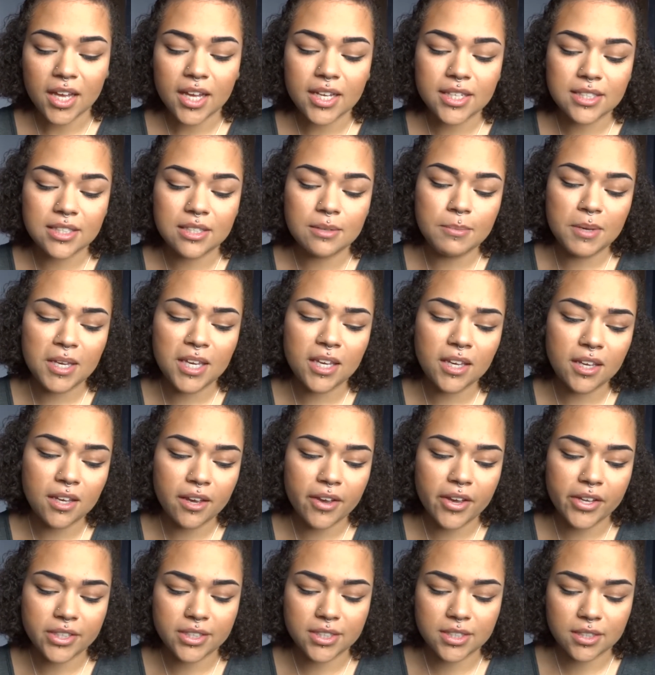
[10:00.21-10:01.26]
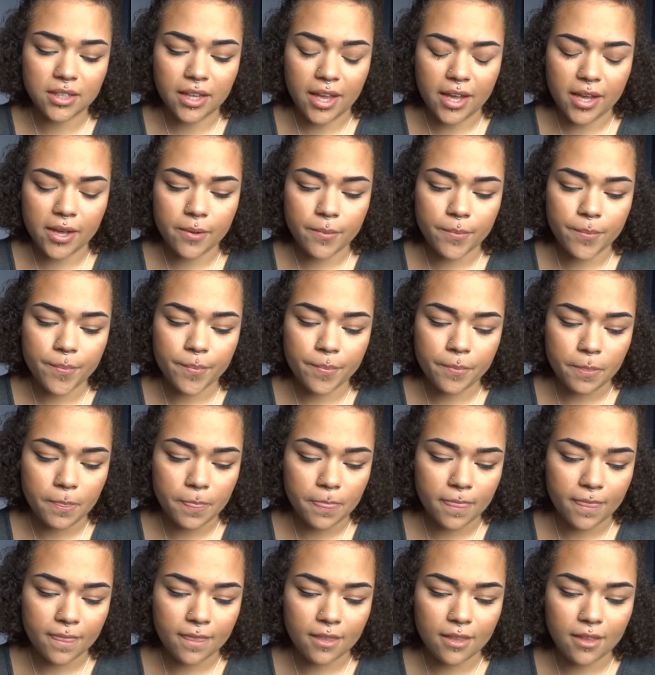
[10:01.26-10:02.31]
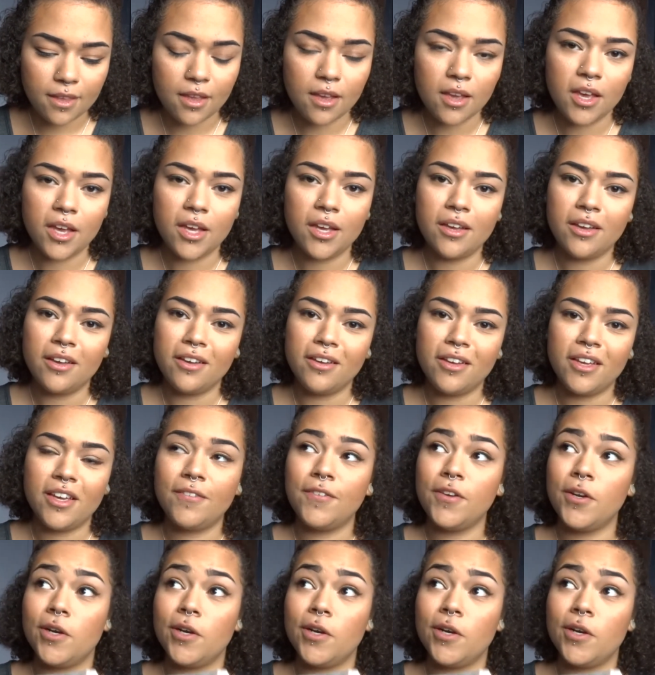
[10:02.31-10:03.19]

Because to me, it's like if